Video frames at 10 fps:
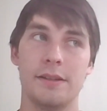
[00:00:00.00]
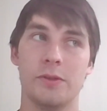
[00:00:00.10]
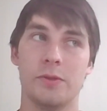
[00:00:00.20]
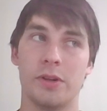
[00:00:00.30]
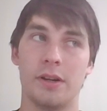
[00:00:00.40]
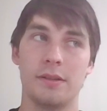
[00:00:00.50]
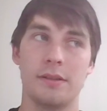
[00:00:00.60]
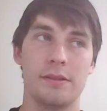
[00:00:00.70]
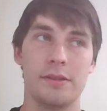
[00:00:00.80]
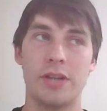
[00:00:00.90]

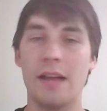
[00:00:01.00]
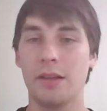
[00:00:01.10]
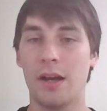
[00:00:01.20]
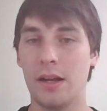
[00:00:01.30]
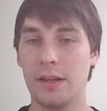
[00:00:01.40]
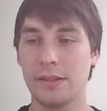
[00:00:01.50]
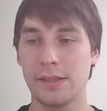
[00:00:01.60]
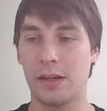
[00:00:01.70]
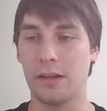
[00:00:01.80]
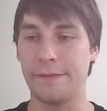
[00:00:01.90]
your chat
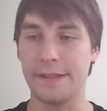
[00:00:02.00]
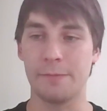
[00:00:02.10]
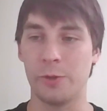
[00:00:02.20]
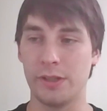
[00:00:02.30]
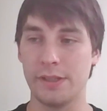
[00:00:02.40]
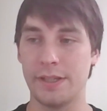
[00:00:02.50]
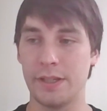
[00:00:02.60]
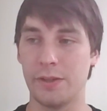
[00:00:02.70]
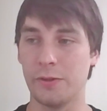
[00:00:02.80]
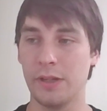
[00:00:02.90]
logs are visible
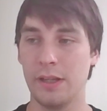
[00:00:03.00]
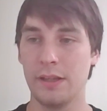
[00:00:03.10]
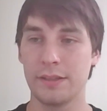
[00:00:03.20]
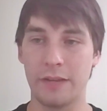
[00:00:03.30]
to